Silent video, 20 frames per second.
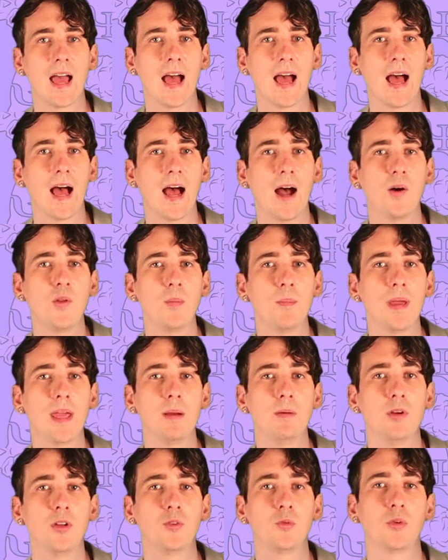how the
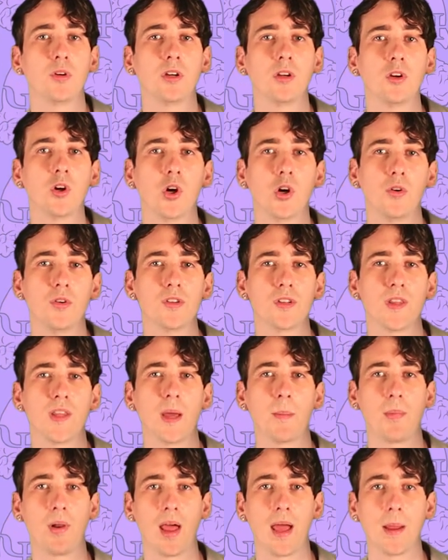babies were encouraged in
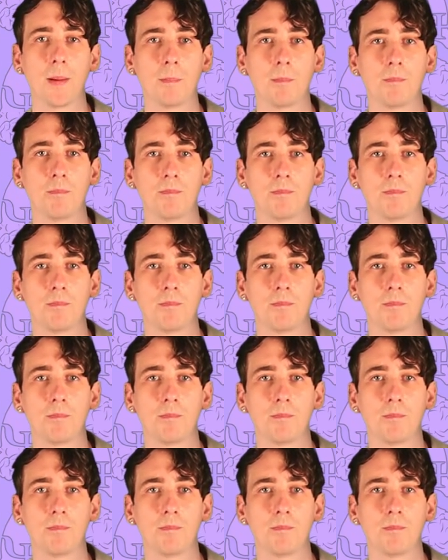their play.